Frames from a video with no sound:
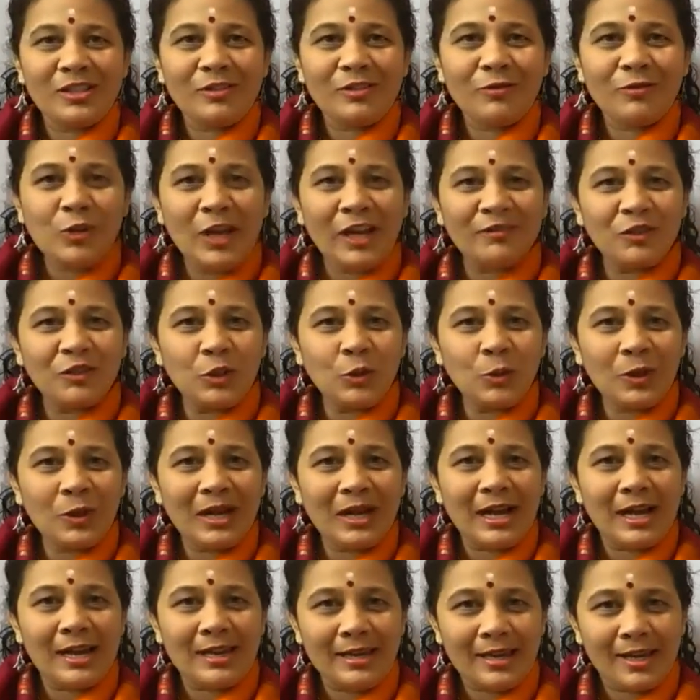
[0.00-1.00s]
If you have two
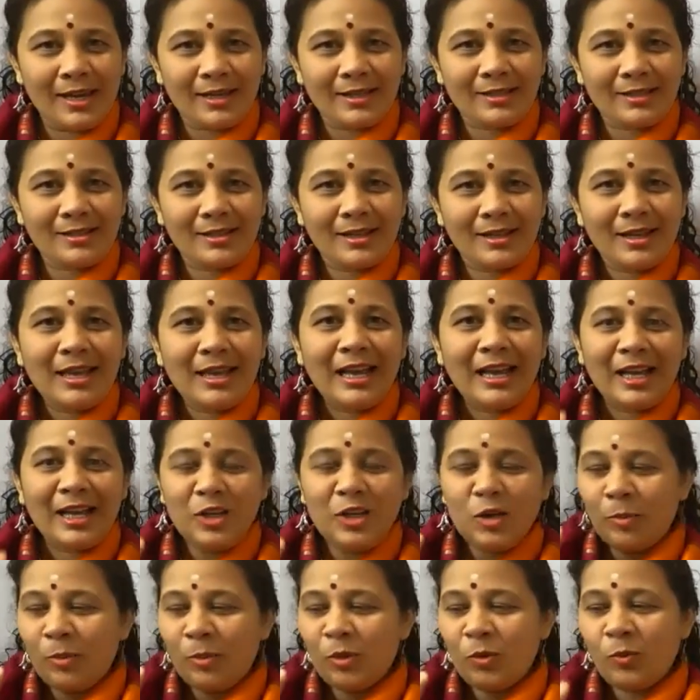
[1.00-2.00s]
kayaks and
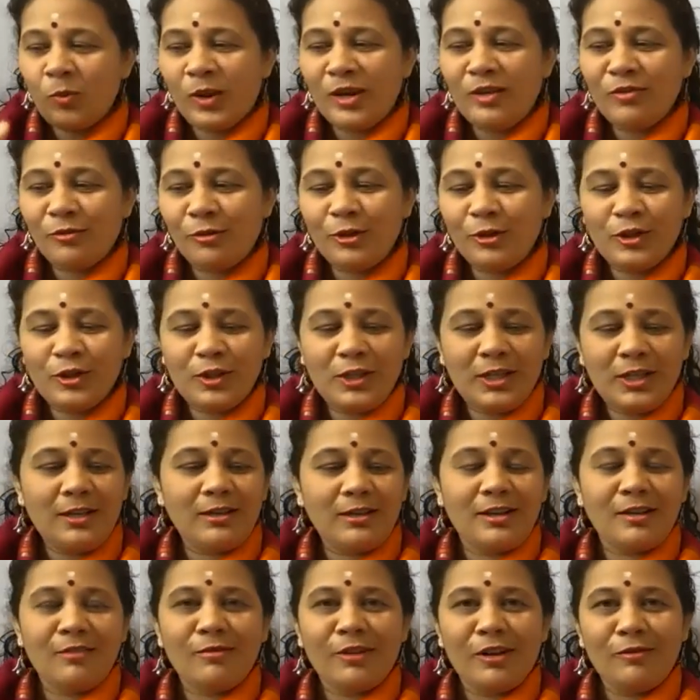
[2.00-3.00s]
you put one foot here
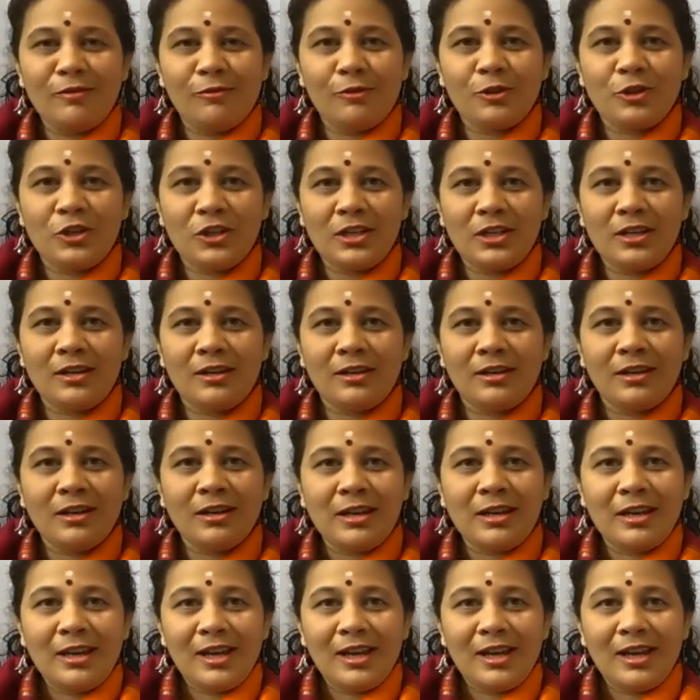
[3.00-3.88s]
and one foot here,